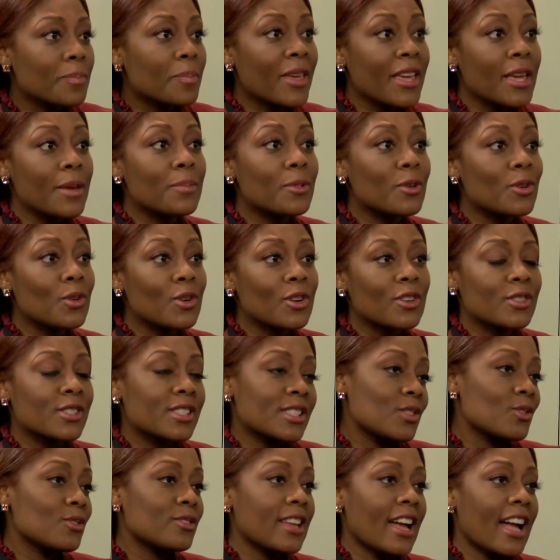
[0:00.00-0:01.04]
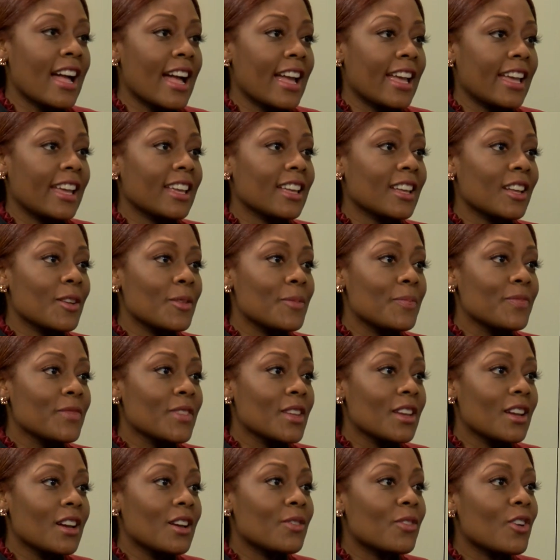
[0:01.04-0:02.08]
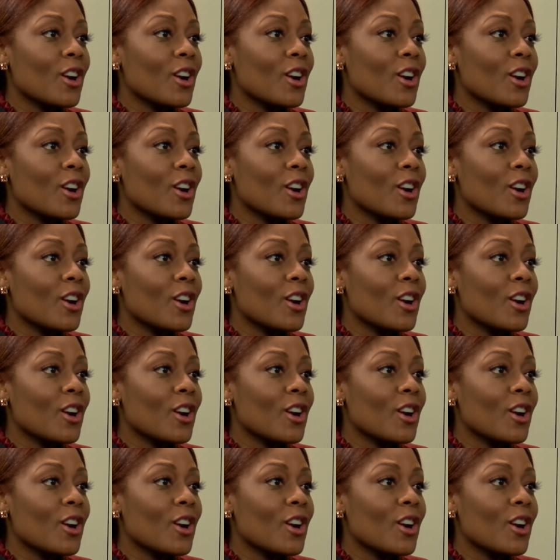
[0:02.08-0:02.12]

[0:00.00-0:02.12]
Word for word: people are still dying. Are of you,